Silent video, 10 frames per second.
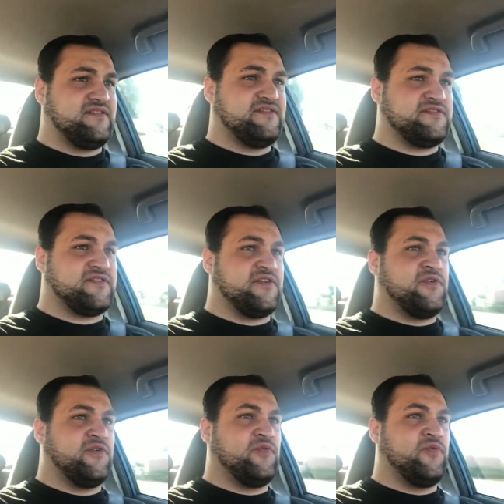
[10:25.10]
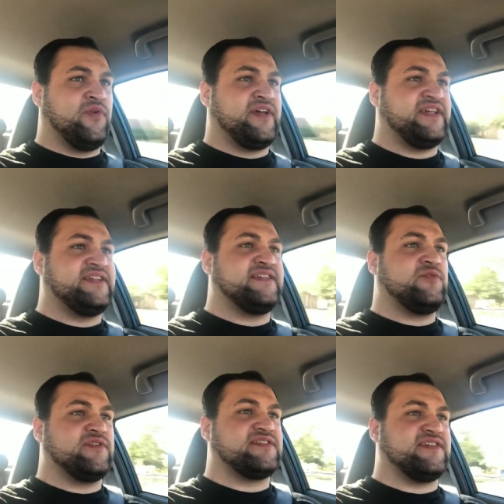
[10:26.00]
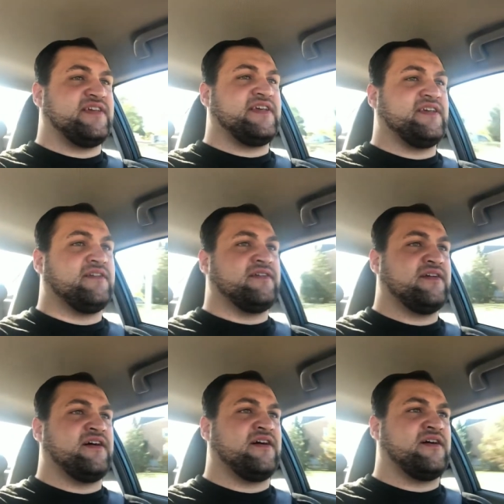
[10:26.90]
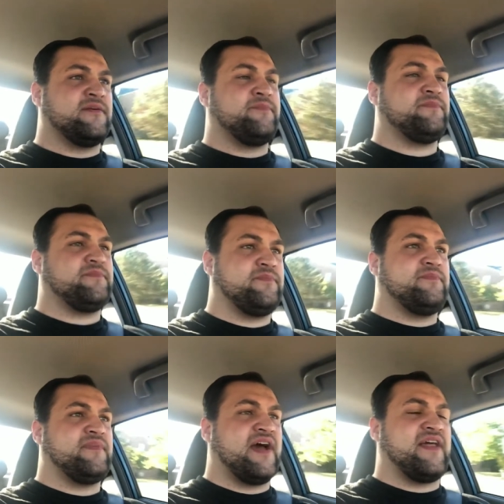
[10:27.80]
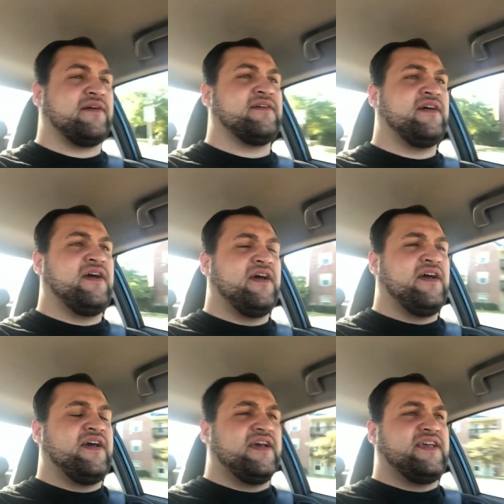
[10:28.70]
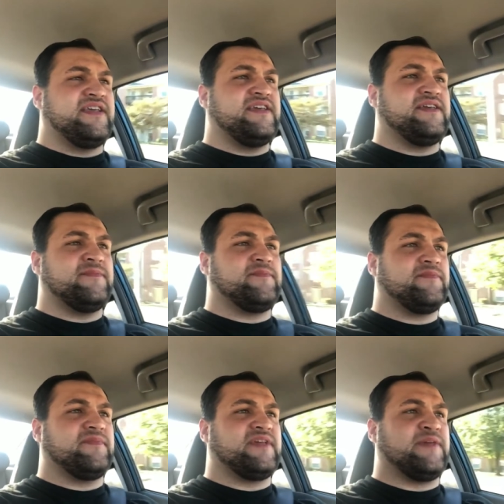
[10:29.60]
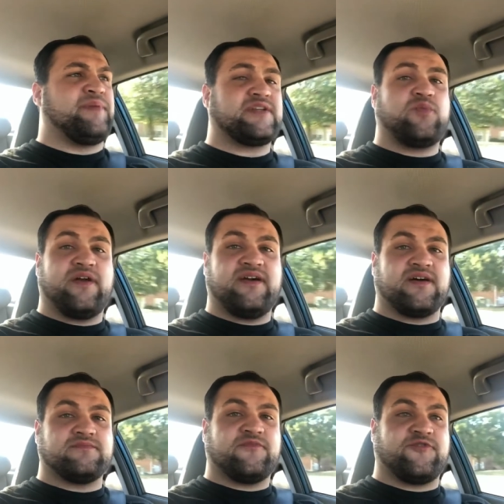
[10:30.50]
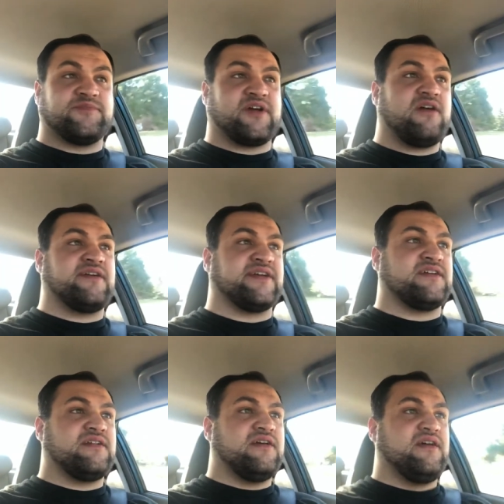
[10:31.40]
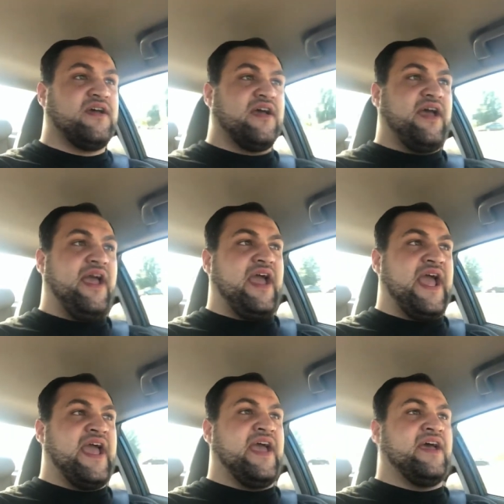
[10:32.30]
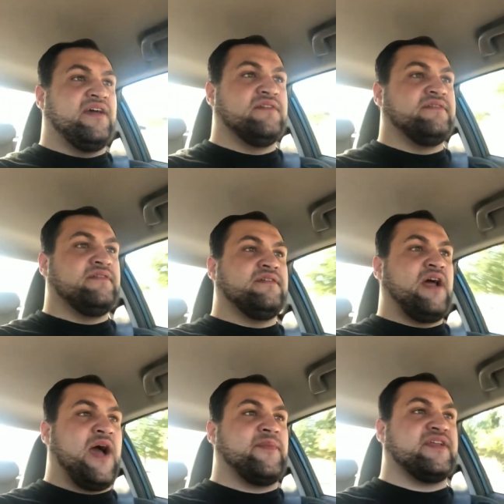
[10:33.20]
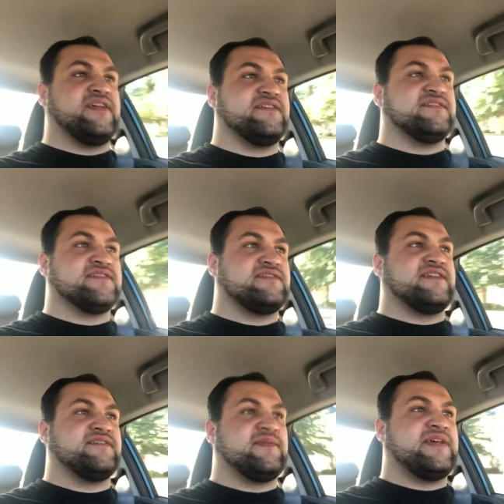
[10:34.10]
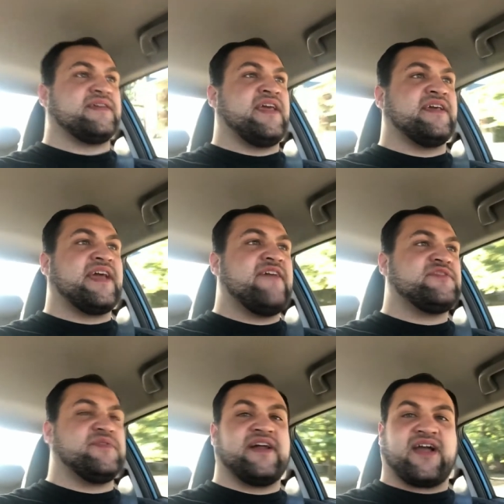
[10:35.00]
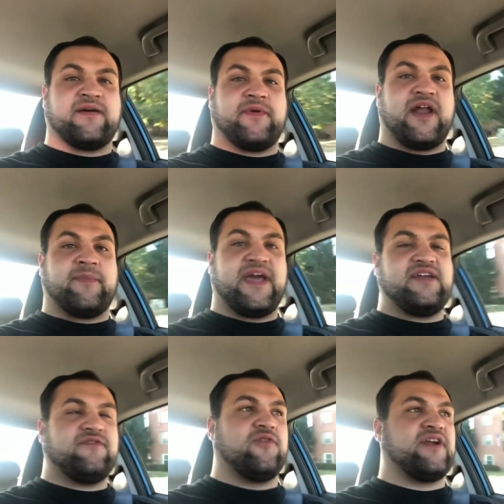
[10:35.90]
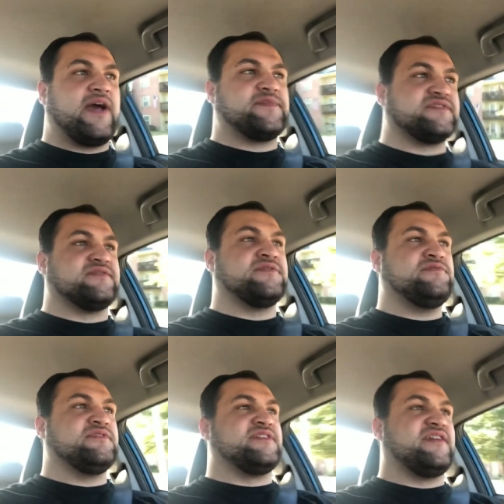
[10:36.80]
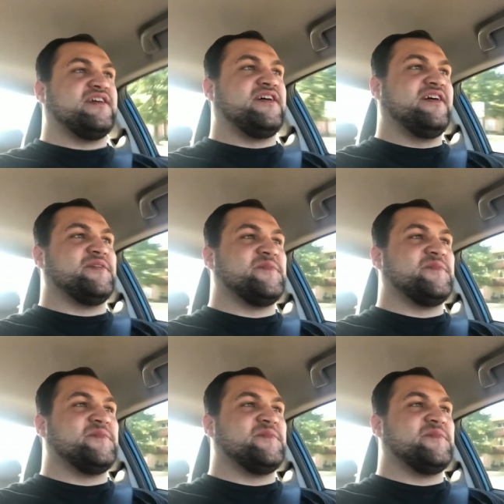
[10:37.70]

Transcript: so what he did was he he uh, I, he he picked one up from Target, and I mean he just he he, he gave it to me like I mean I paid for it absolutely, uh,